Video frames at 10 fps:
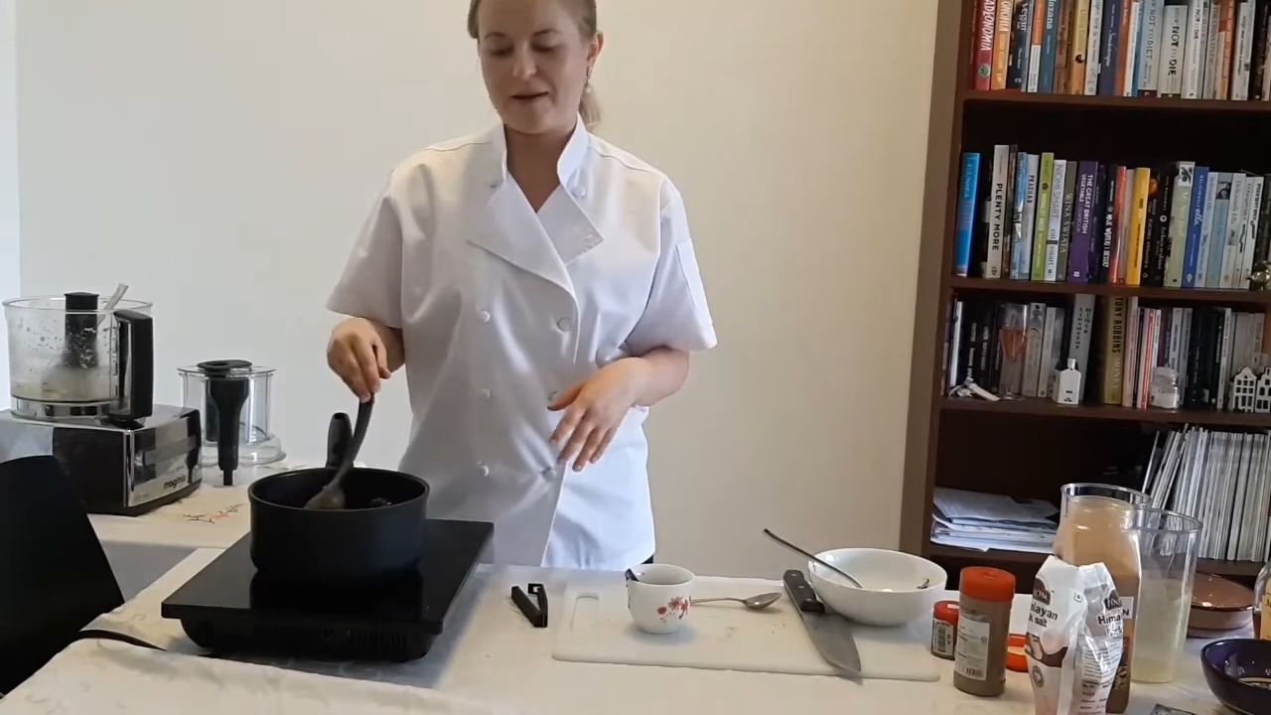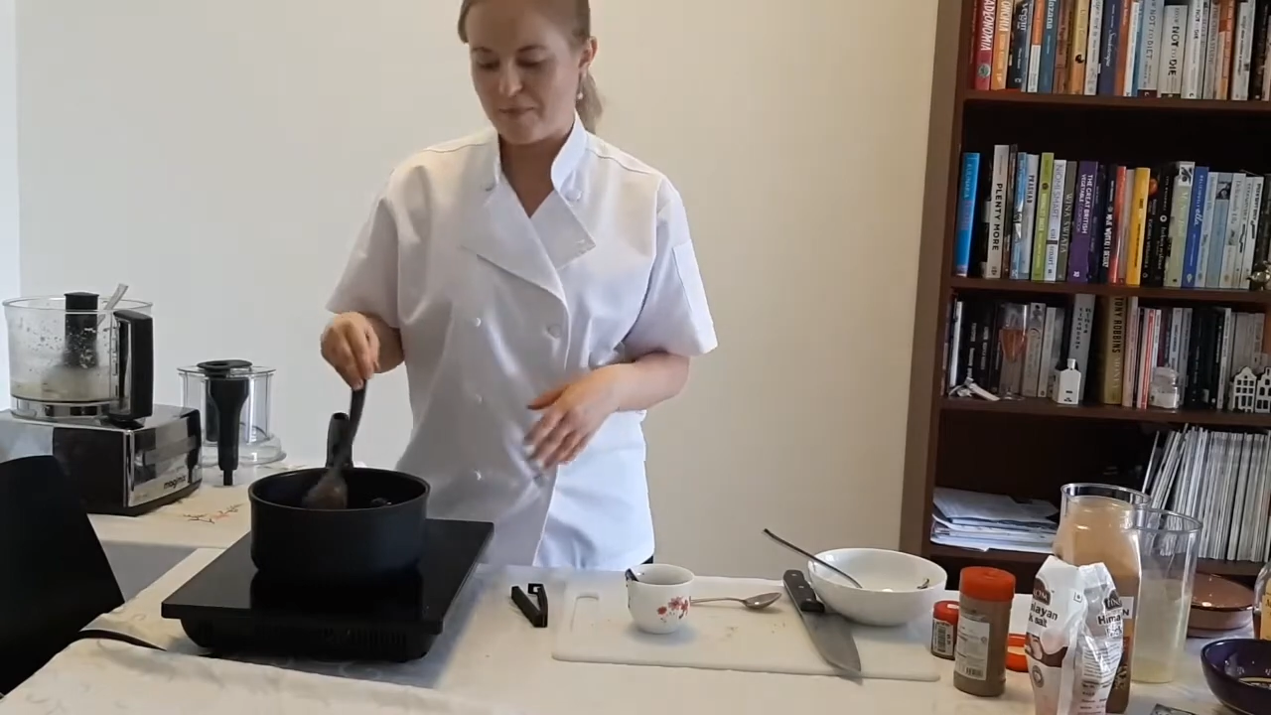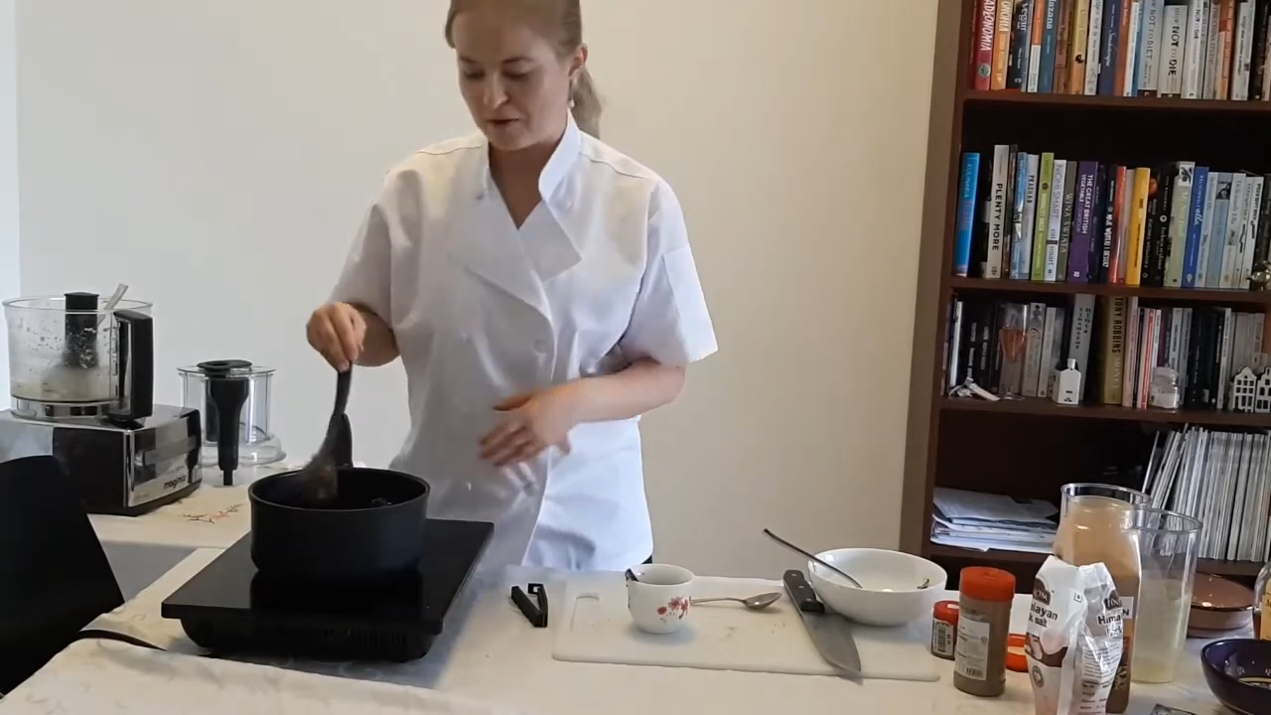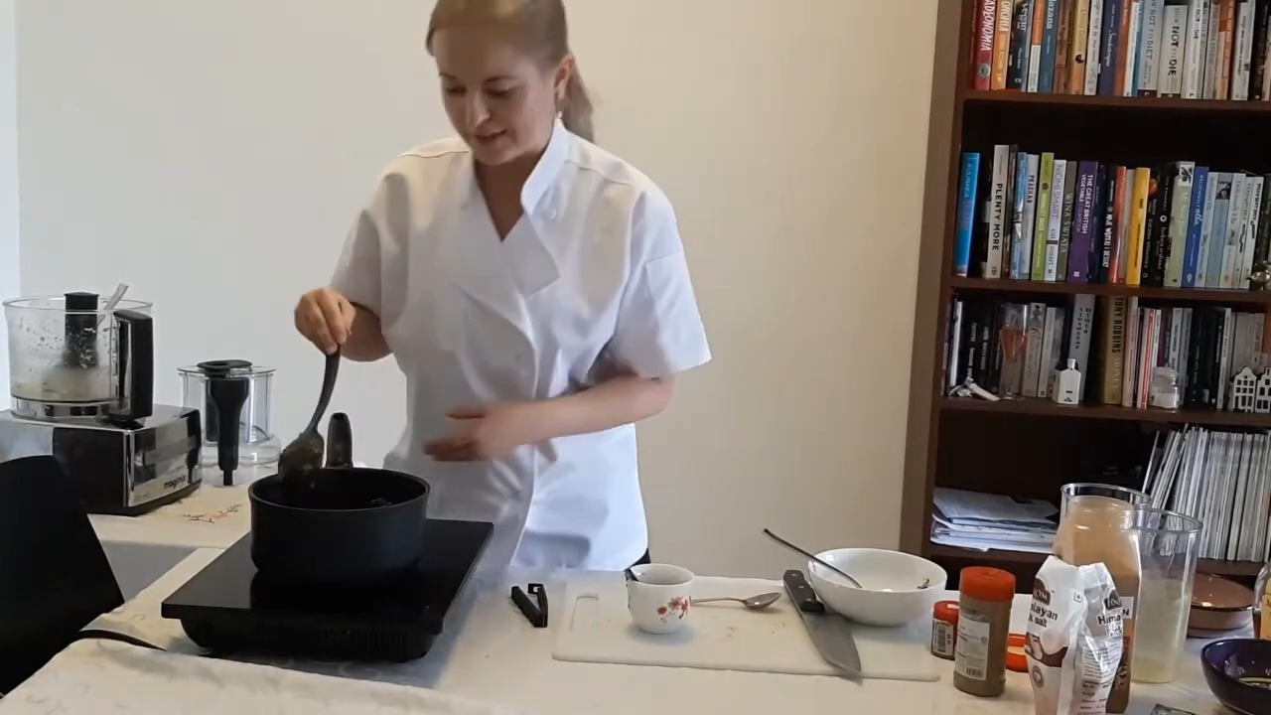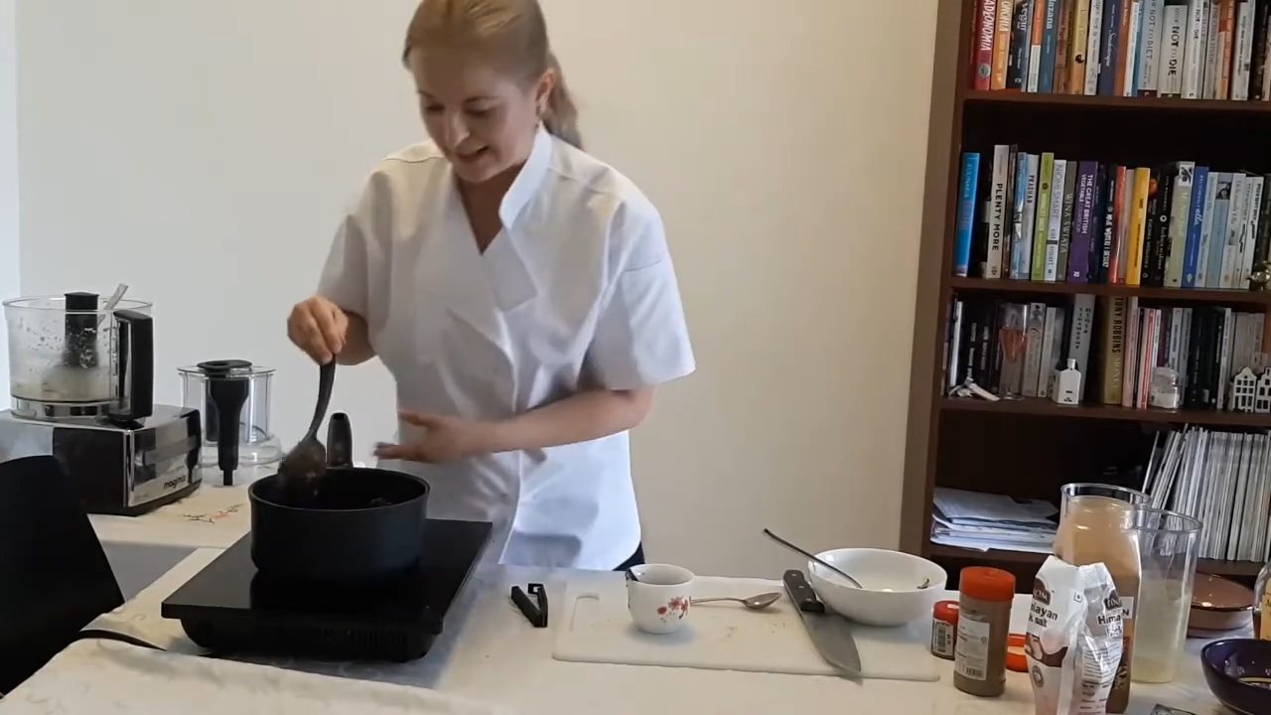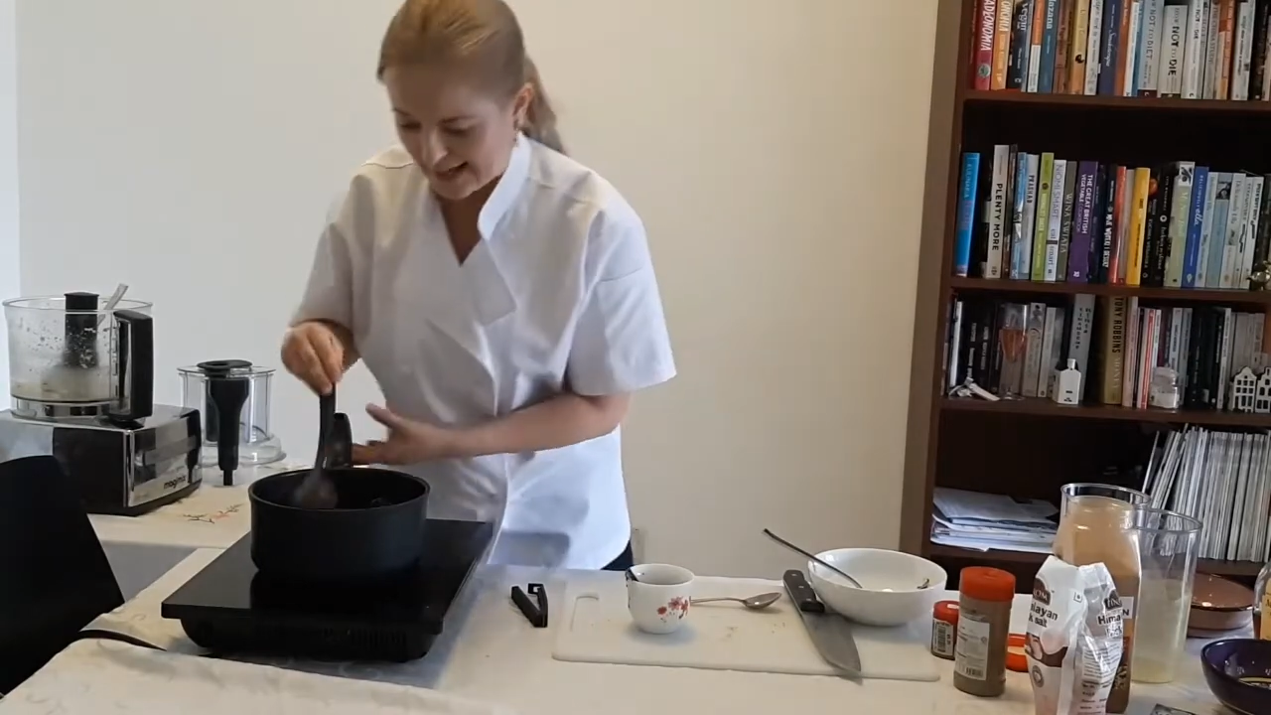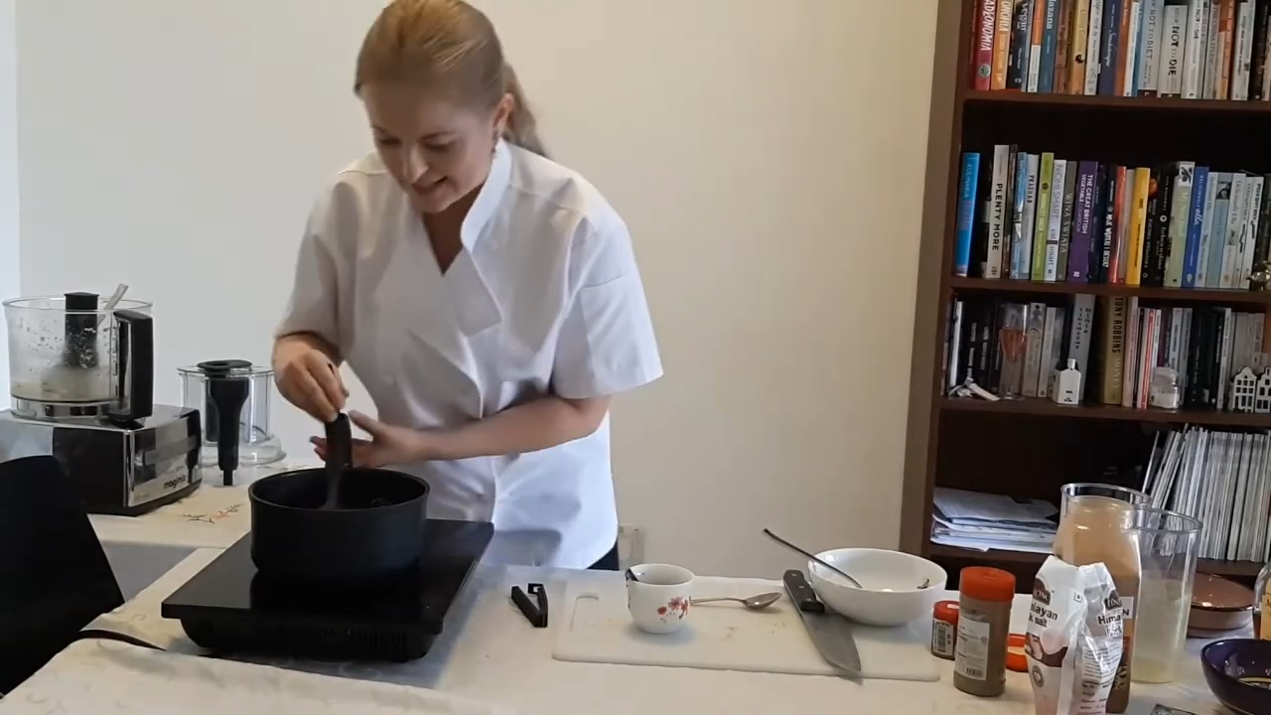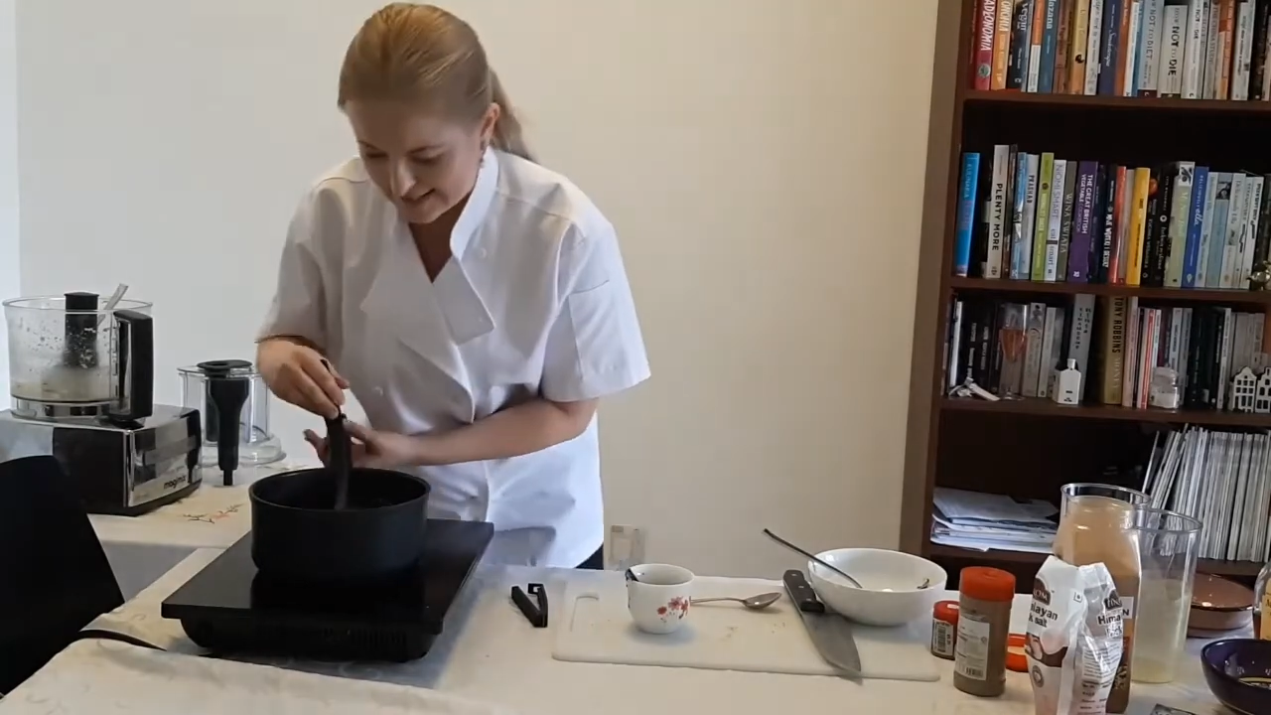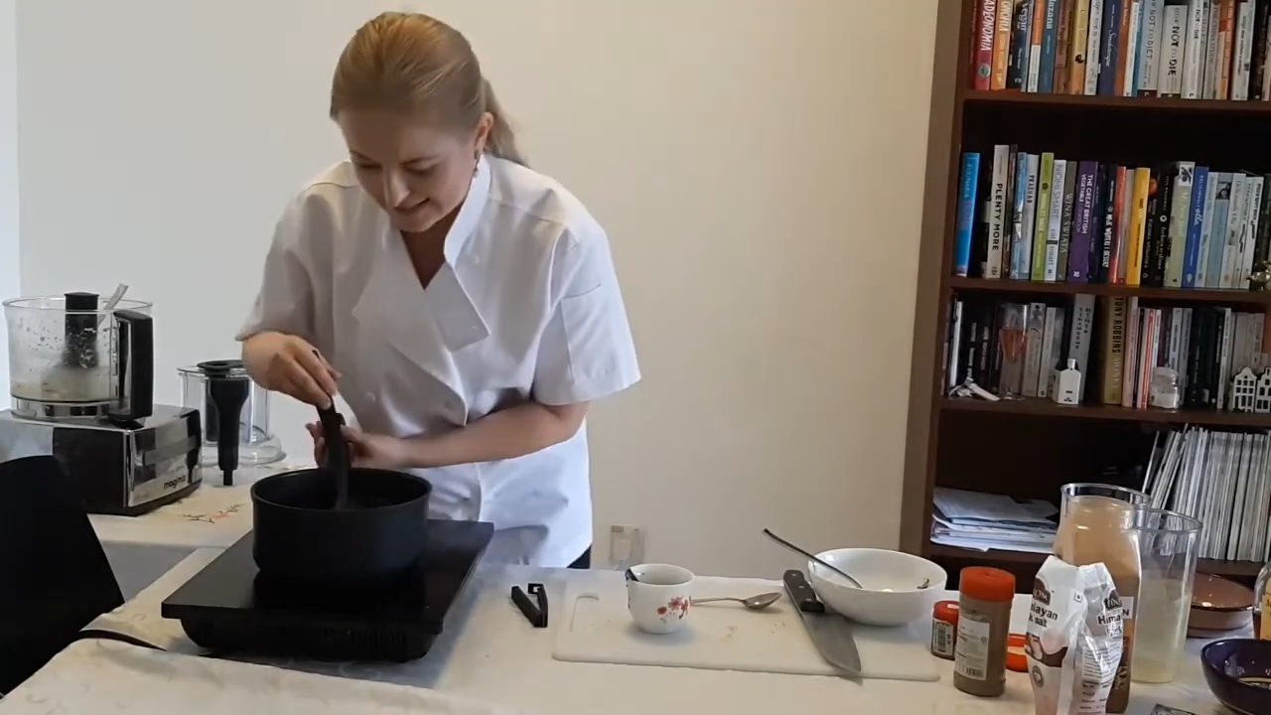among the guests.